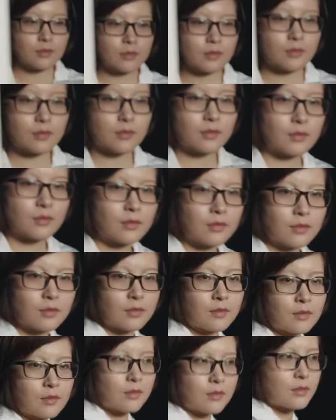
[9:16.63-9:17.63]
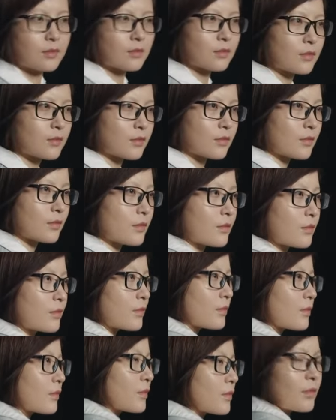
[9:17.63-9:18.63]

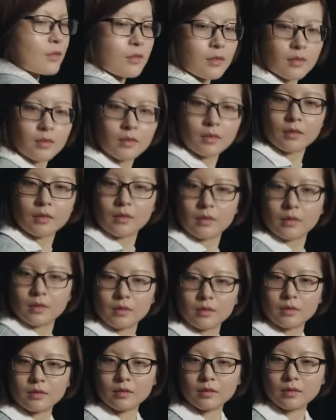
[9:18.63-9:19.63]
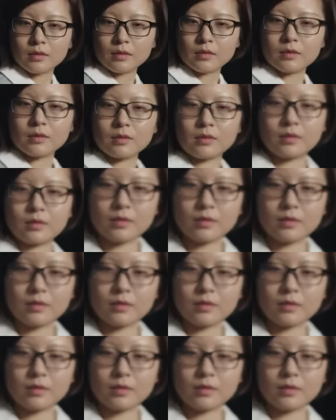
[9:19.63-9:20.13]
Nothing is said.